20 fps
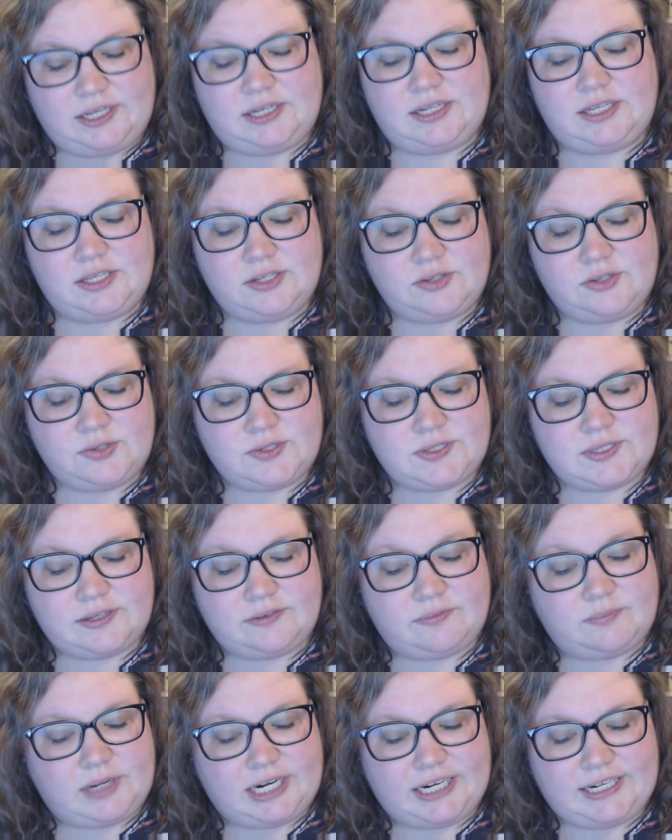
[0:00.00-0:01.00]
and hills
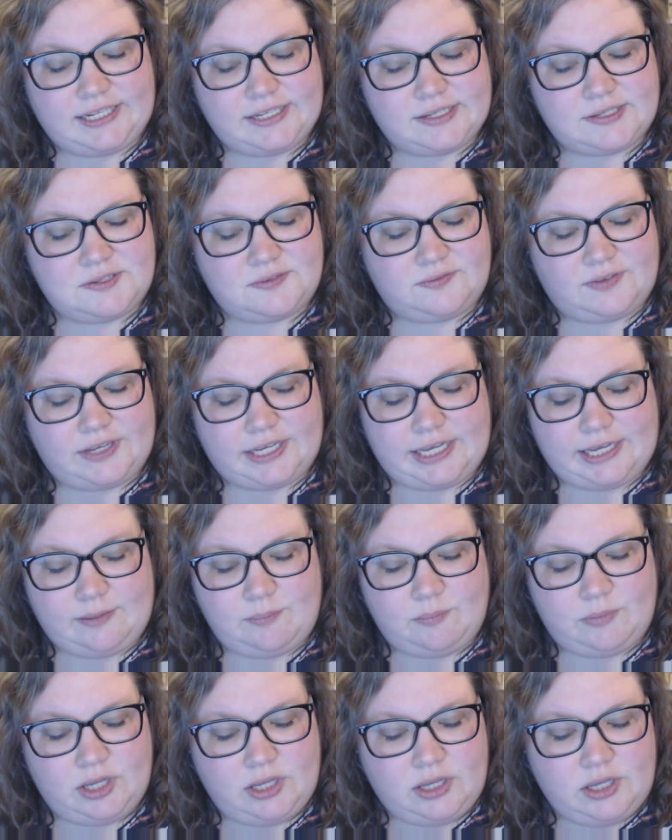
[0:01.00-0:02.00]
of mightiest
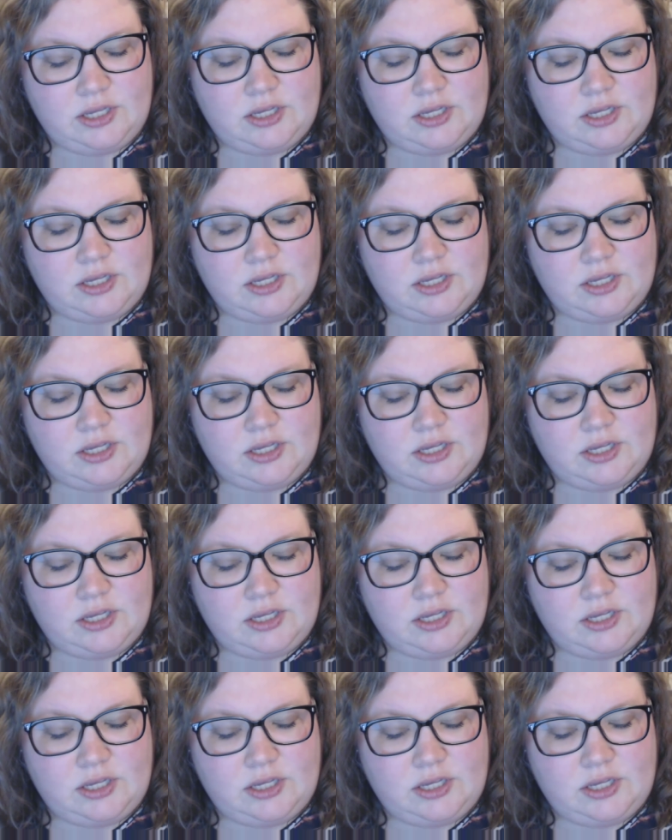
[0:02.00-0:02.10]
fame,